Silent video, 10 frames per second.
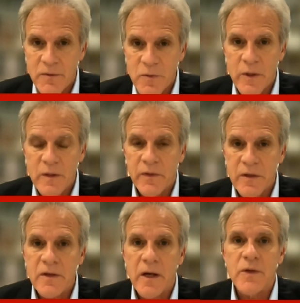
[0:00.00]
of choice for
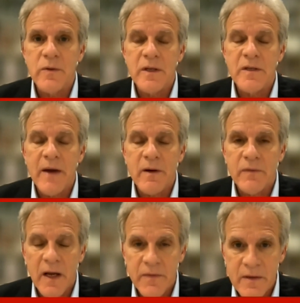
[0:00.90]
this country. It's a matter
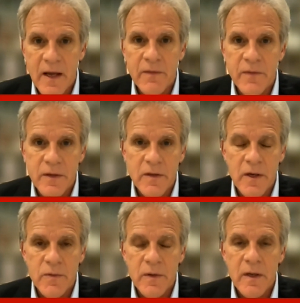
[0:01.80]
of life and death for this
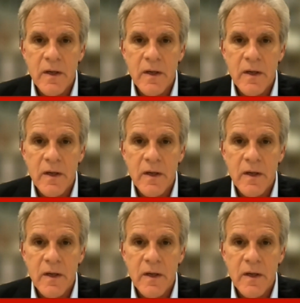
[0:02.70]
country.